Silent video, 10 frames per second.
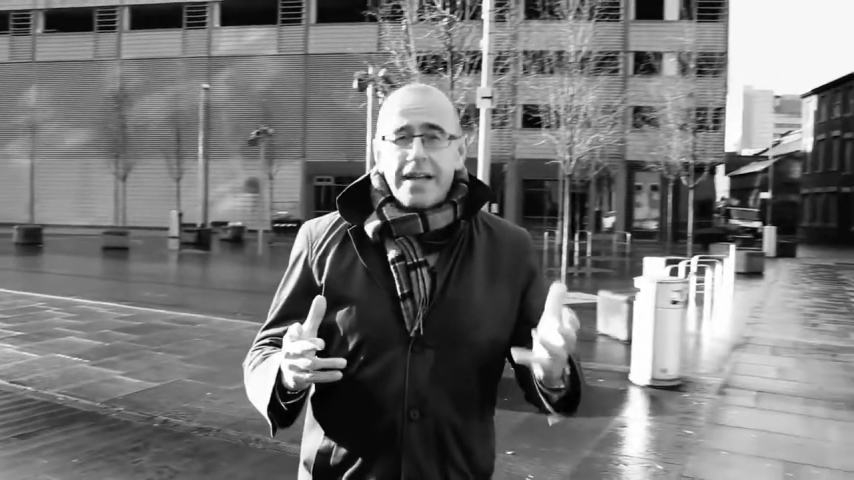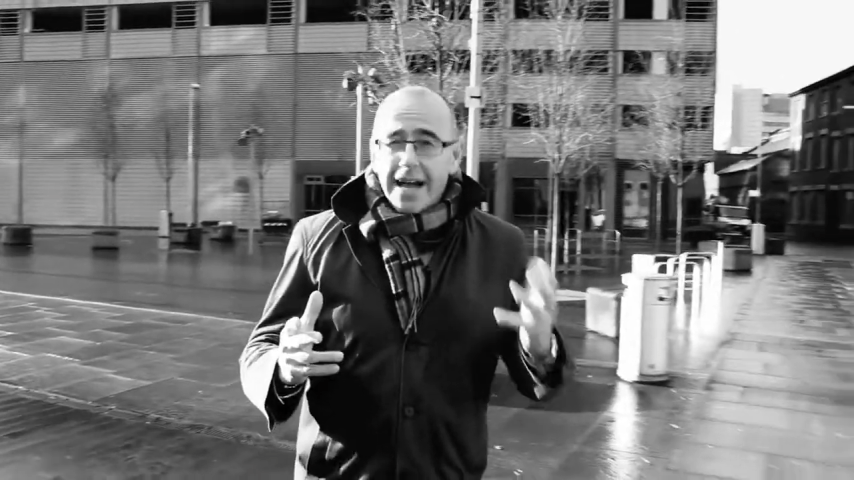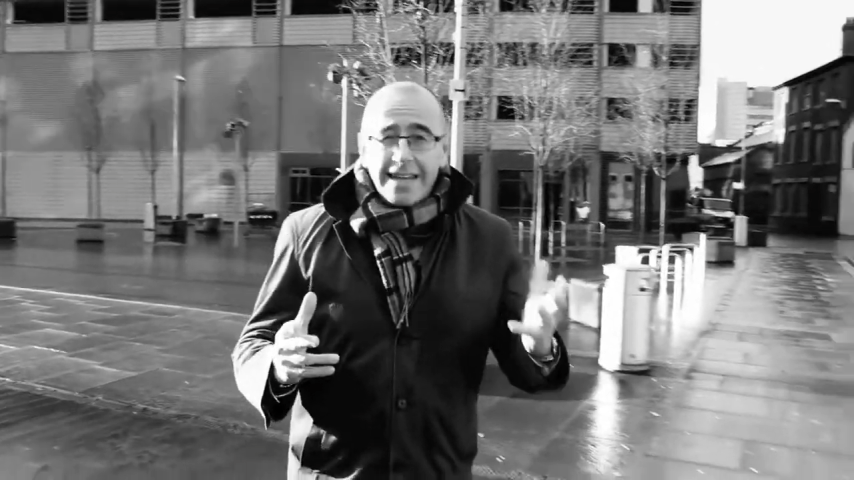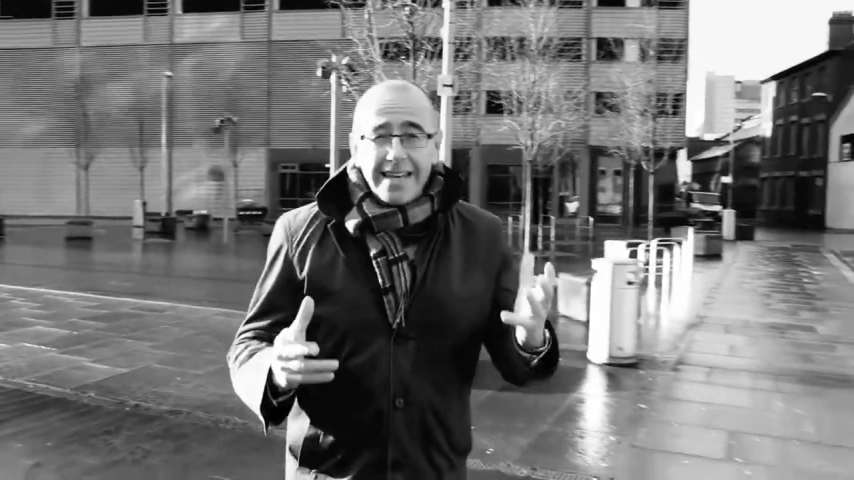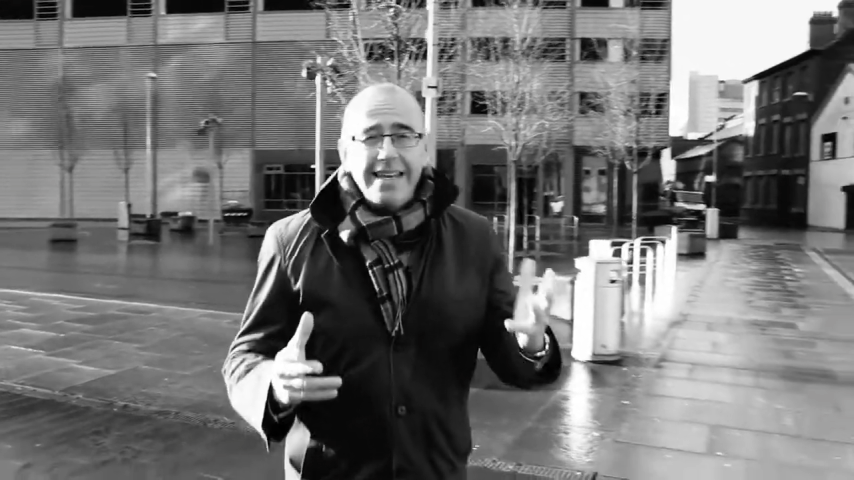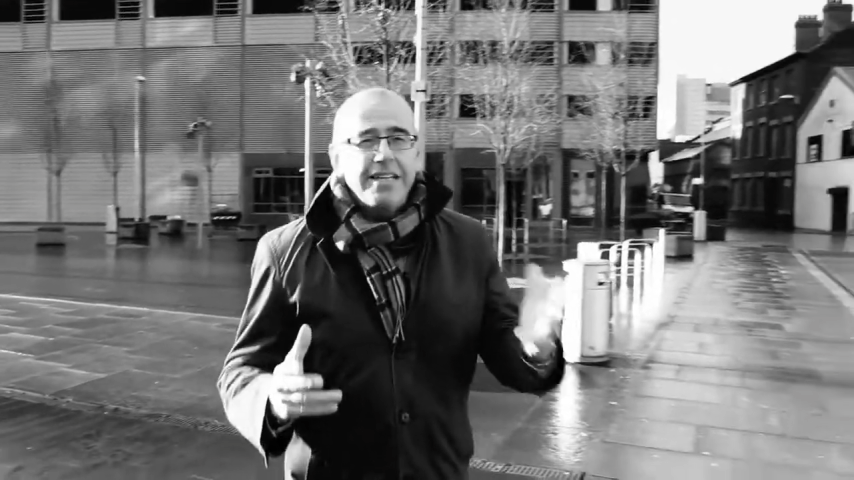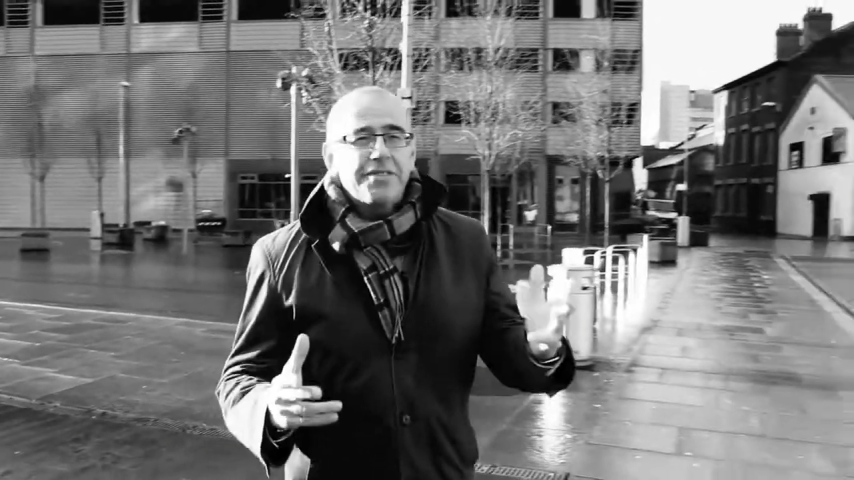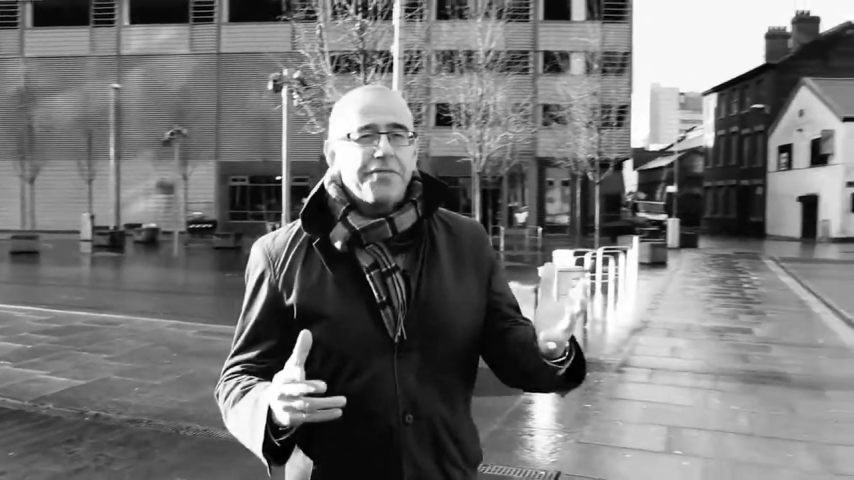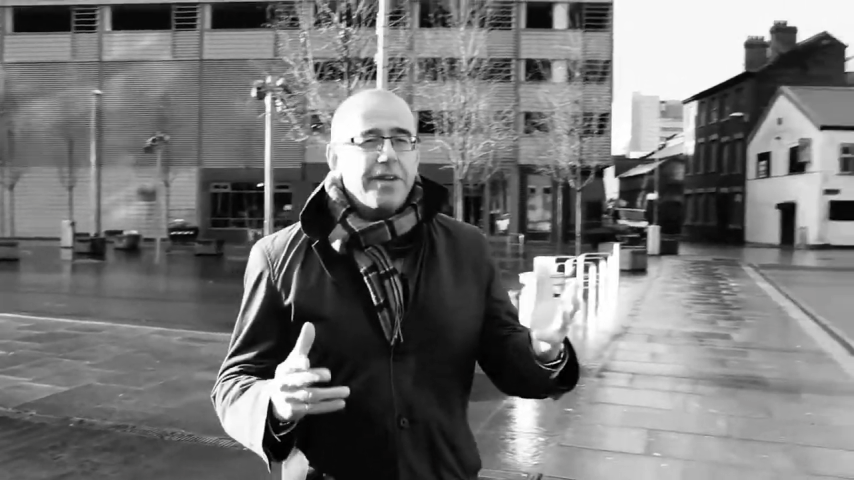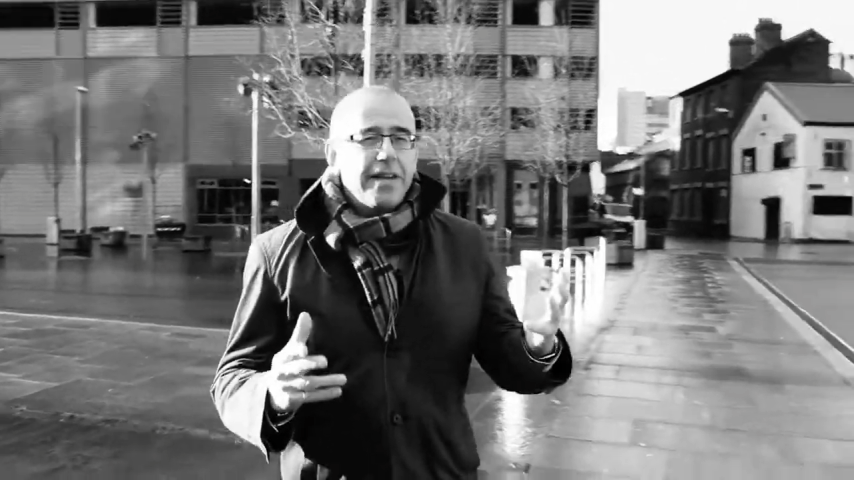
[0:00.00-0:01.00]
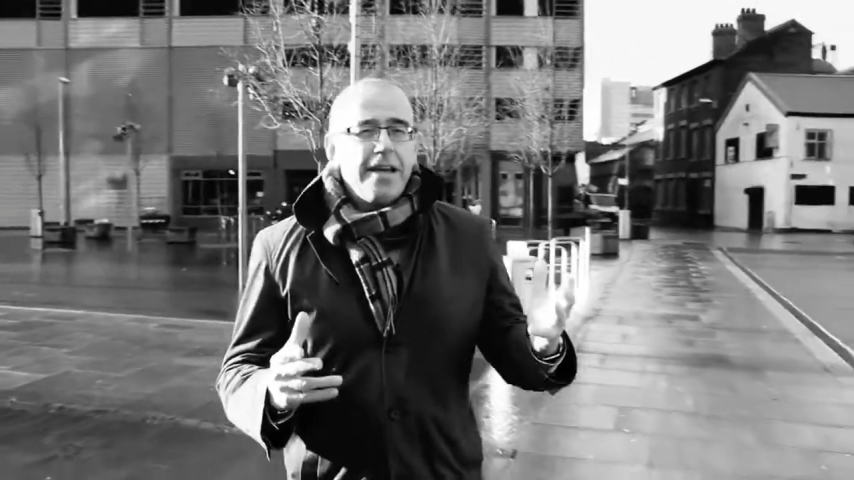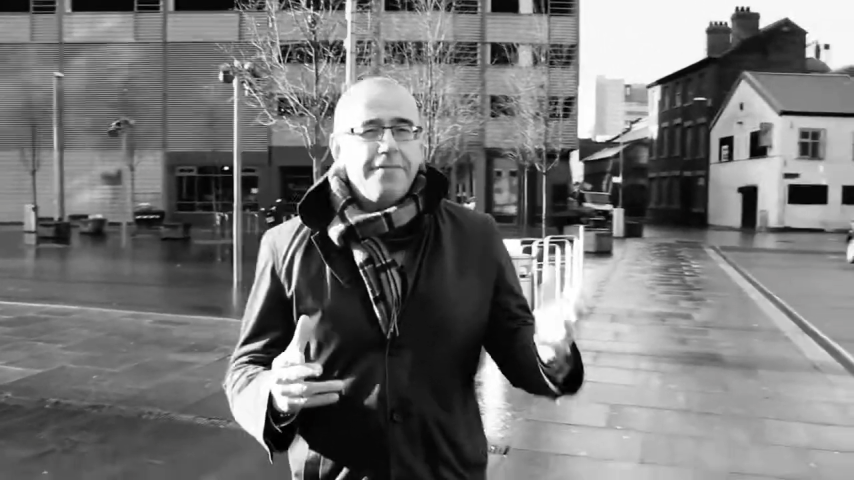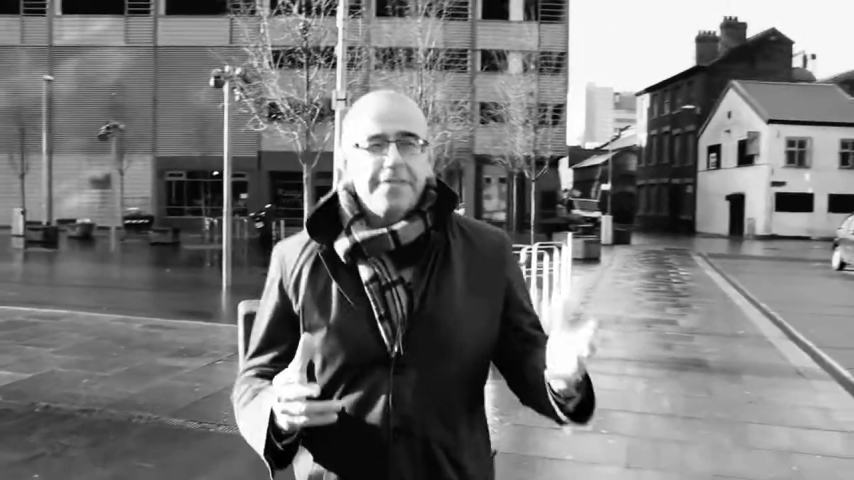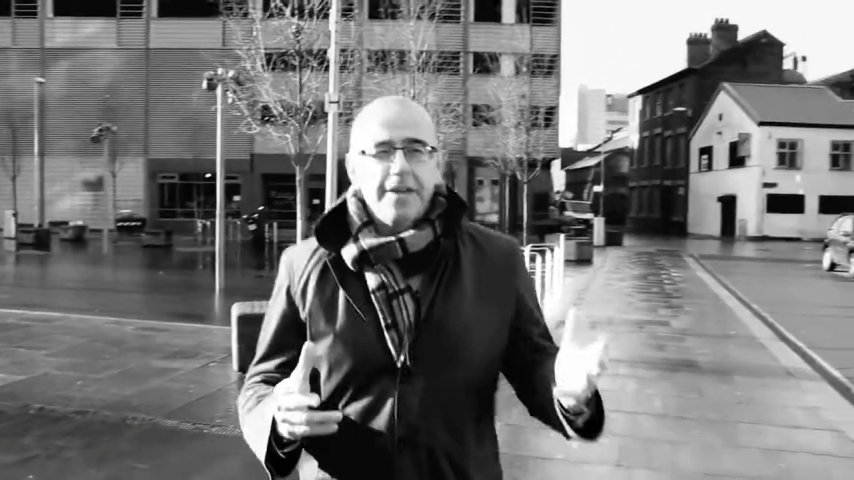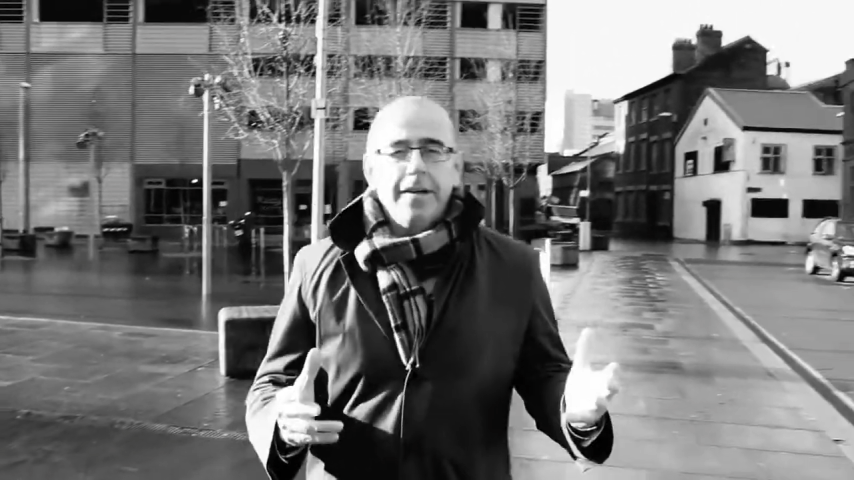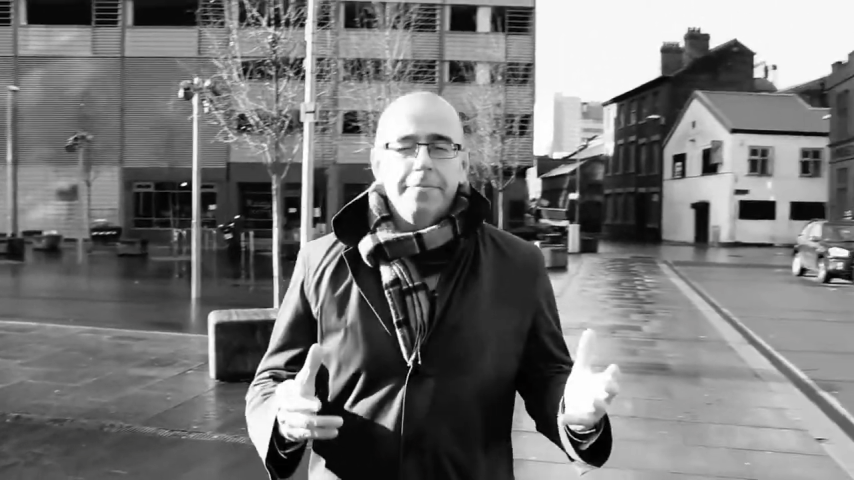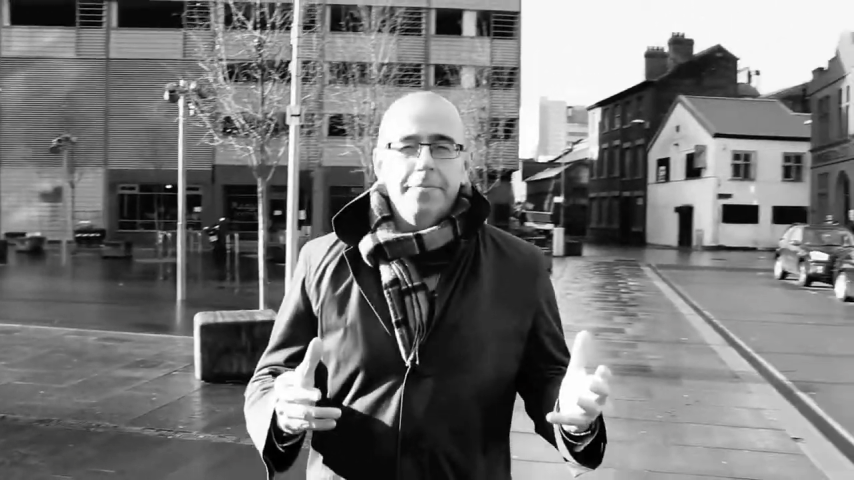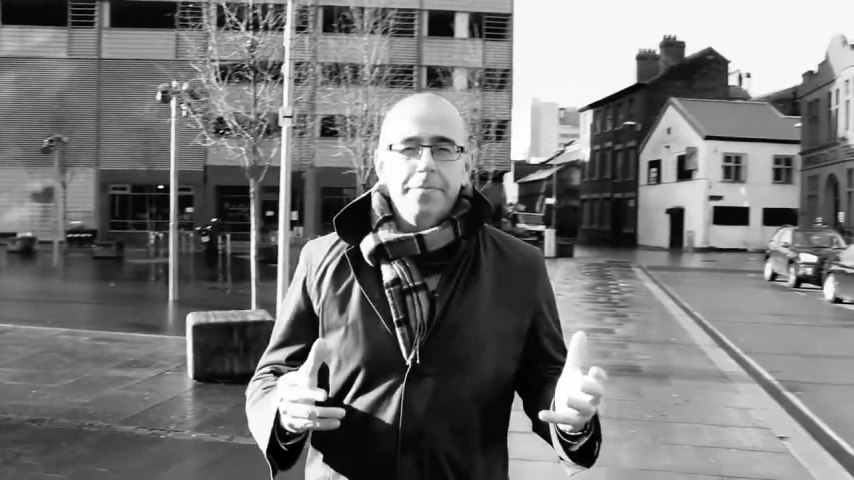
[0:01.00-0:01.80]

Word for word: and he eats for a lifetime.